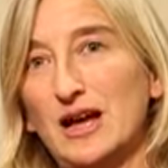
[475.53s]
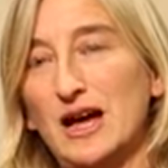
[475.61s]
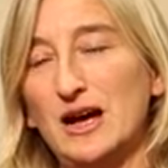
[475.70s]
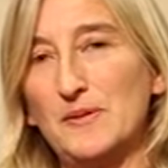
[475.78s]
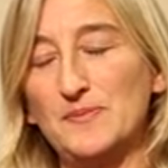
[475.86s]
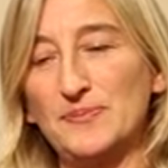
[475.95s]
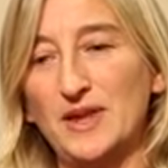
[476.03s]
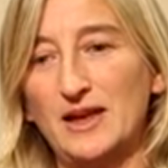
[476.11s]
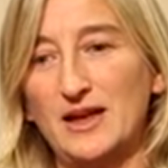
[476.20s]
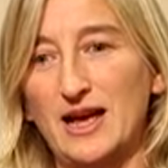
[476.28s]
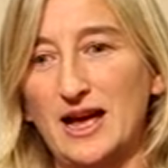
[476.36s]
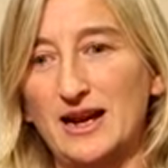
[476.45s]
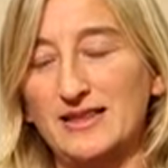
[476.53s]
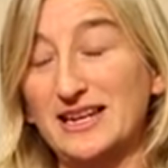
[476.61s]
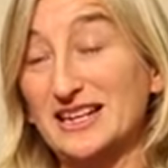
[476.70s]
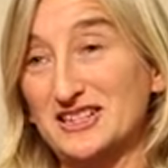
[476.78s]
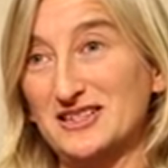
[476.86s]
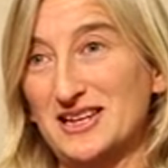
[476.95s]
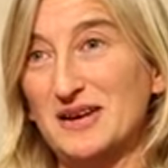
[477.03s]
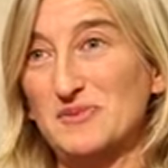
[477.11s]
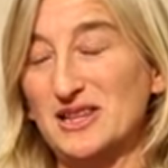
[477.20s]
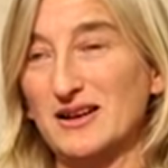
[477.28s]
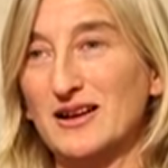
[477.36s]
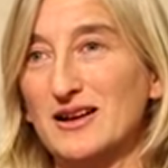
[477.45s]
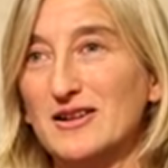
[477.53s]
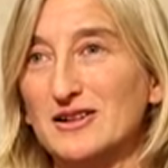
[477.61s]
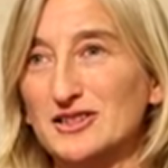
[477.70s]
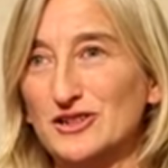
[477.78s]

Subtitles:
And I think it's the same in the class.